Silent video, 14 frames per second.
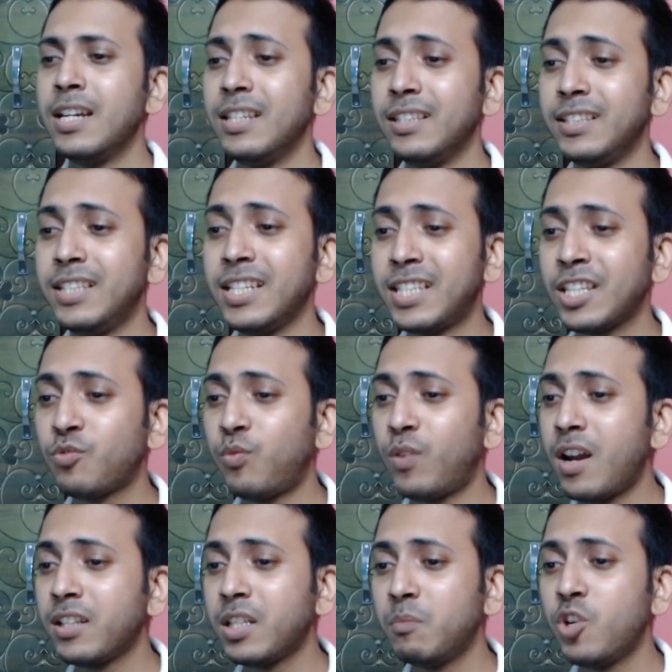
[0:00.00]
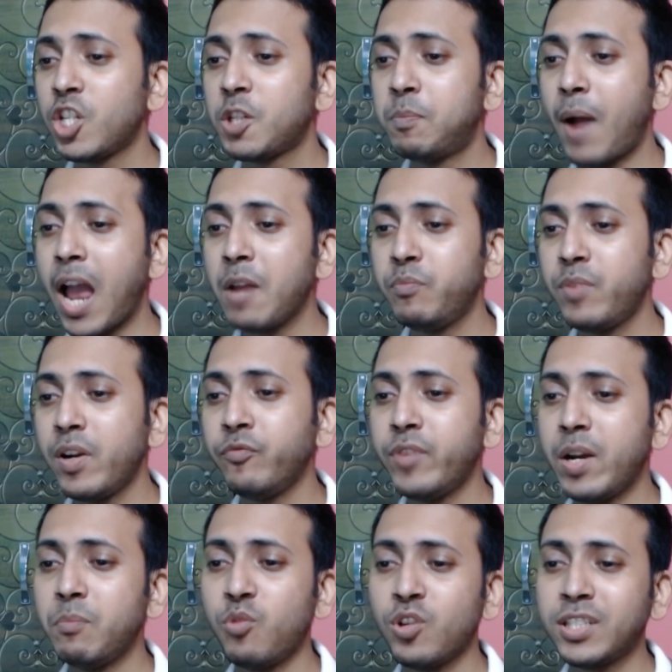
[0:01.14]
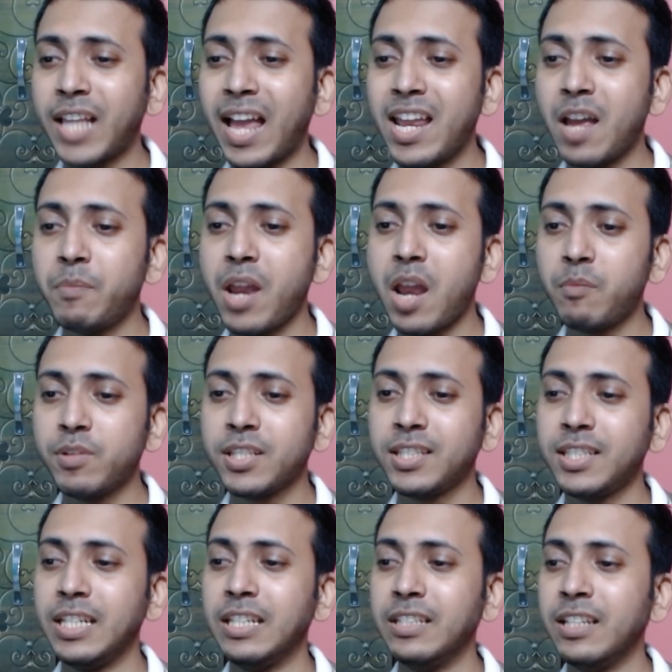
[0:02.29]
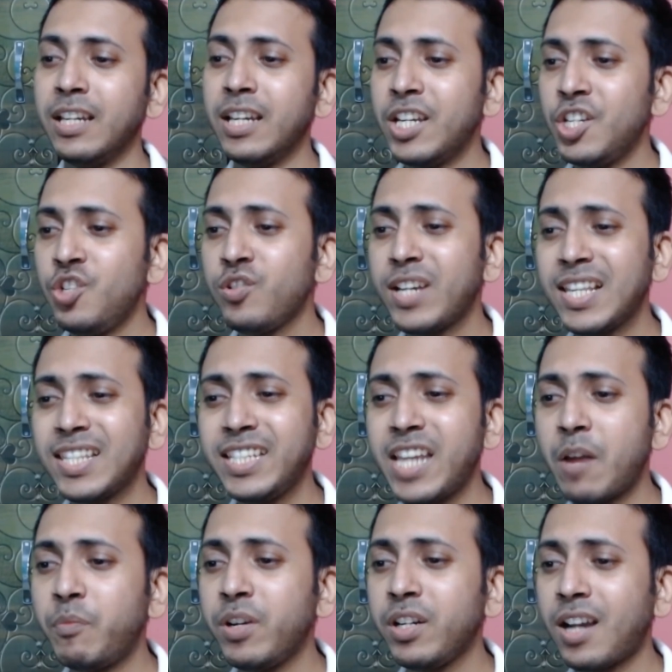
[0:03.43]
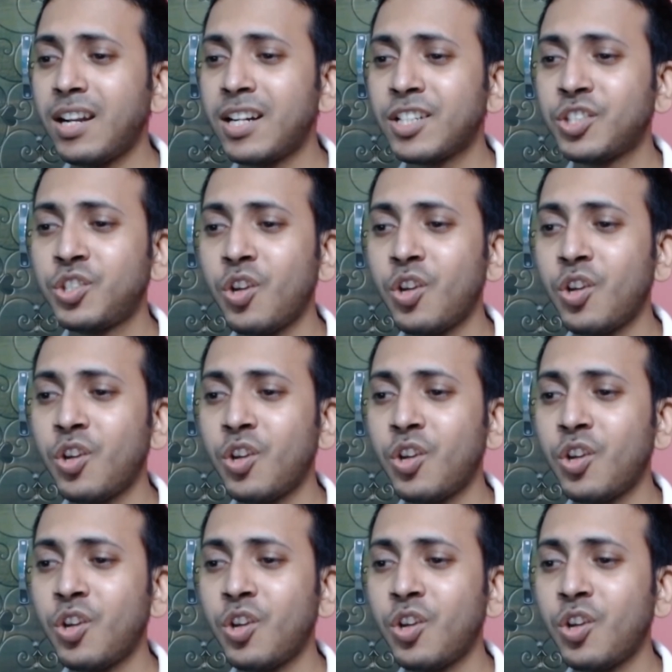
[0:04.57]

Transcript: This is one of the most vibrant rainbows I have ever seen. You can see every color so